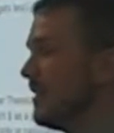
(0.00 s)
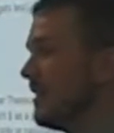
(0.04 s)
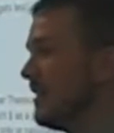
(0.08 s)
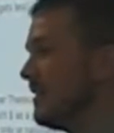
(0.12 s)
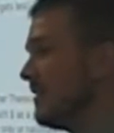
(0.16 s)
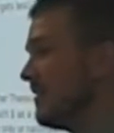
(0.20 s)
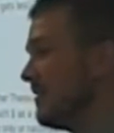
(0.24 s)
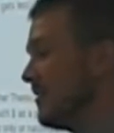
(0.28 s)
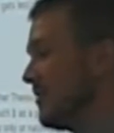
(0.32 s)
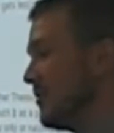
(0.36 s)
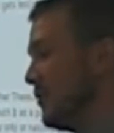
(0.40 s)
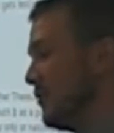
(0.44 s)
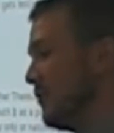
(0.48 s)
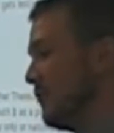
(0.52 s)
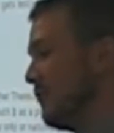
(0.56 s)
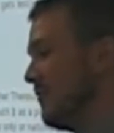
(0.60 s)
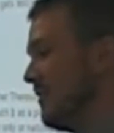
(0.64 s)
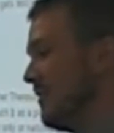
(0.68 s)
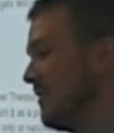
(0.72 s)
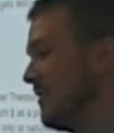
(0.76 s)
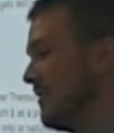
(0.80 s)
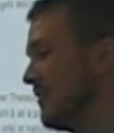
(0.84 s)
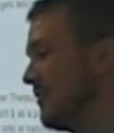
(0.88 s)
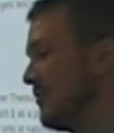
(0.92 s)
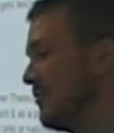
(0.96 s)
your license is
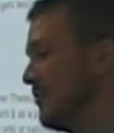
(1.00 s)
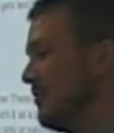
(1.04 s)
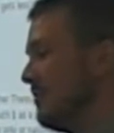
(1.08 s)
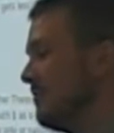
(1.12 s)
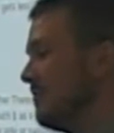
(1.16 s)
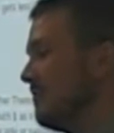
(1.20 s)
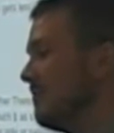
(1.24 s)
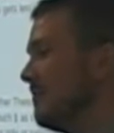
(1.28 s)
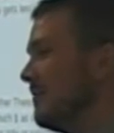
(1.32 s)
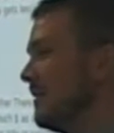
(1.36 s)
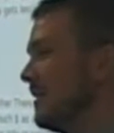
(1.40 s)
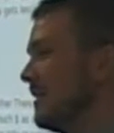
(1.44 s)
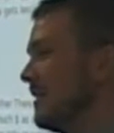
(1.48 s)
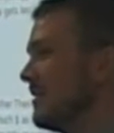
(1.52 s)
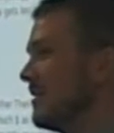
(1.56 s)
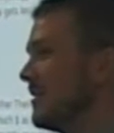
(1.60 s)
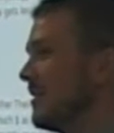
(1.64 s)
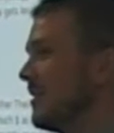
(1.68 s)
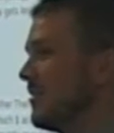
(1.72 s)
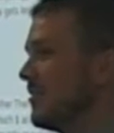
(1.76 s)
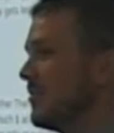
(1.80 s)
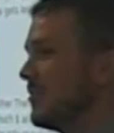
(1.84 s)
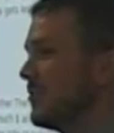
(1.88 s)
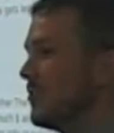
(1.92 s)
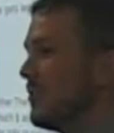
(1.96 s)
physical, but it's
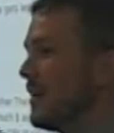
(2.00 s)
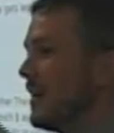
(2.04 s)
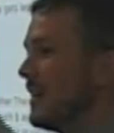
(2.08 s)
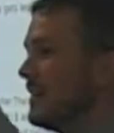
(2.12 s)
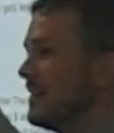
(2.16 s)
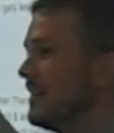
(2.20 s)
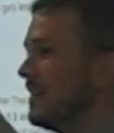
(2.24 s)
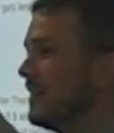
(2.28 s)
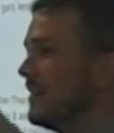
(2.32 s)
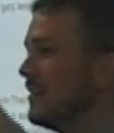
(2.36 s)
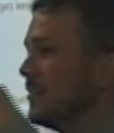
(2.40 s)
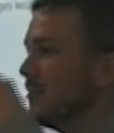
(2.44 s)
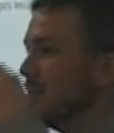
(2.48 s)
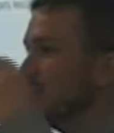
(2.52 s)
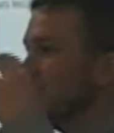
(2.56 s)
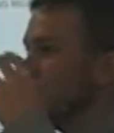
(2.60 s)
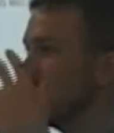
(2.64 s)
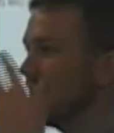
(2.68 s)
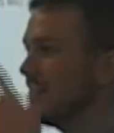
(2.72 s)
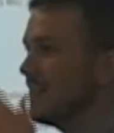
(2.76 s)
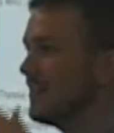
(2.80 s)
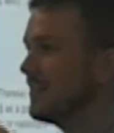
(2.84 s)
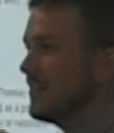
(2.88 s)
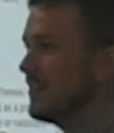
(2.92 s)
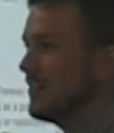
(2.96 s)
also ideal
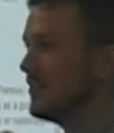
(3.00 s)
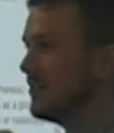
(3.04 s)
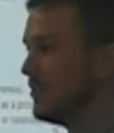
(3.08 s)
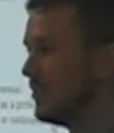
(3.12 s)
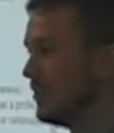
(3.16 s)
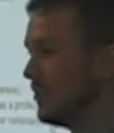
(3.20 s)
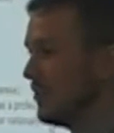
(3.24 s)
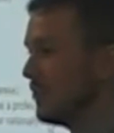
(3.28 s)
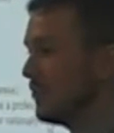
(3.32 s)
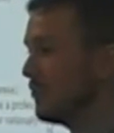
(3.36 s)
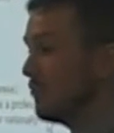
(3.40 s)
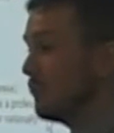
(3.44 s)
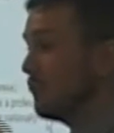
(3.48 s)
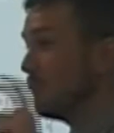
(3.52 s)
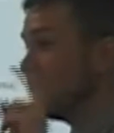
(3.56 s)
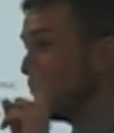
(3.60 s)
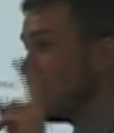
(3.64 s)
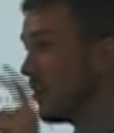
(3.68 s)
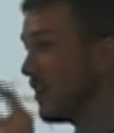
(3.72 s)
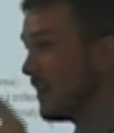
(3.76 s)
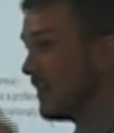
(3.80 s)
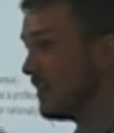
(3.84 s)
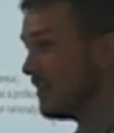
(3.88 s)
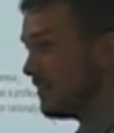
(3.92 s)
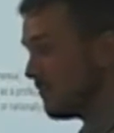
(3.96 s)
because it's your
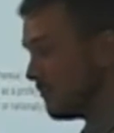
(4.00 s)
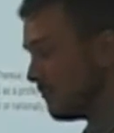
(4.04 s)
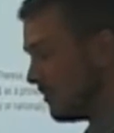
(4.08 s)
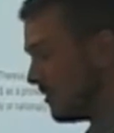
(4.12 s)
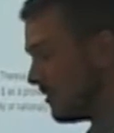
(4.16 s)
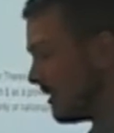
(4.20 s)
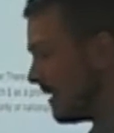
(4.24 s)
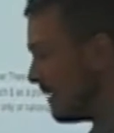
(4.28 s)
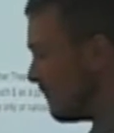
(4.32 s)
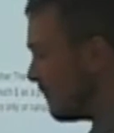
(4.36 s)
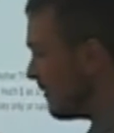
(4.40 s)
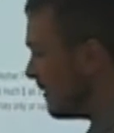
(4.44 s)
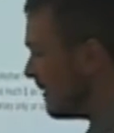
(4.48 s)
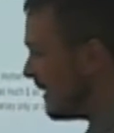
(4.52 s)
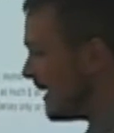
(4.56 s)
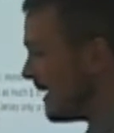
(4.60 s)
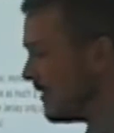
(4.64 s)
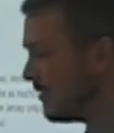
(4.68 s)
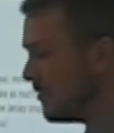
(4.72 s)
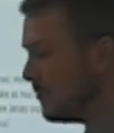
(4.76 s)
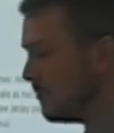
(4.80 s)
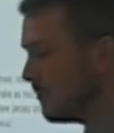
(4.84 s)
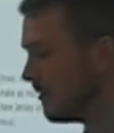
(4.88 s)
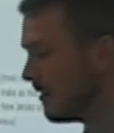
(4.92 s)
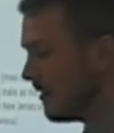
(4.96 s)
right, which I'm
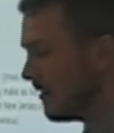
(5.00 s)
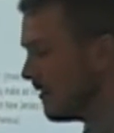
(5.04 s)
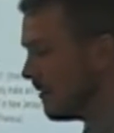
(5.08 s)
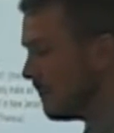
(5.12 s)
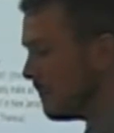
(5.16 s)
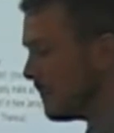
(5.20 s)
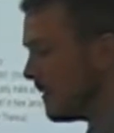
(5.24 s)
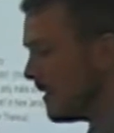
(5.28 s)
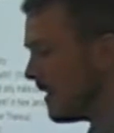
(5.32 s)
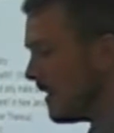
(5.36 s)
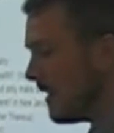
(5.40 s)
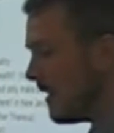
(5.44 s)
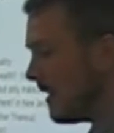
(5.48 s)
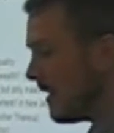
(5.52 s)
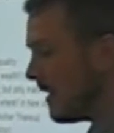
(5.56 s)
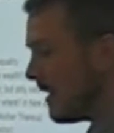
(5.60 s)
glad you brought up.